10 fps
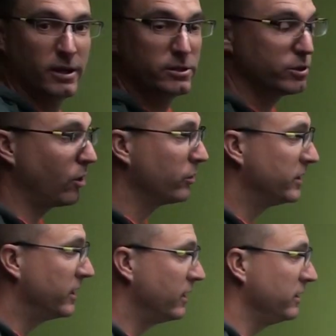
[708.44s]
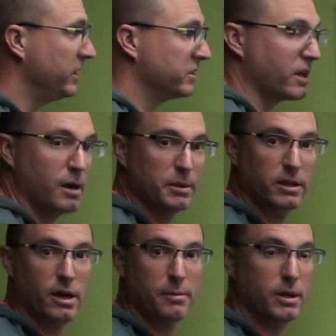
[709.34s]
So to get a least common
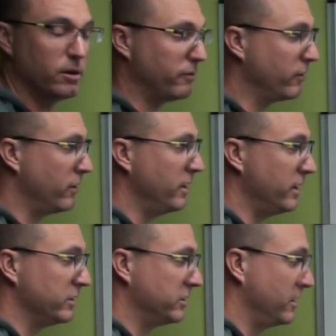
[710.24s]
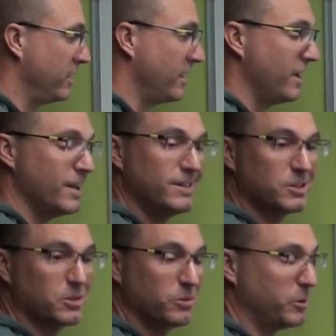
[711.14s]
denominator for this, it
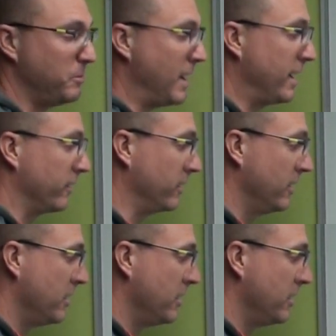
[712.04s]
doesn't really matter.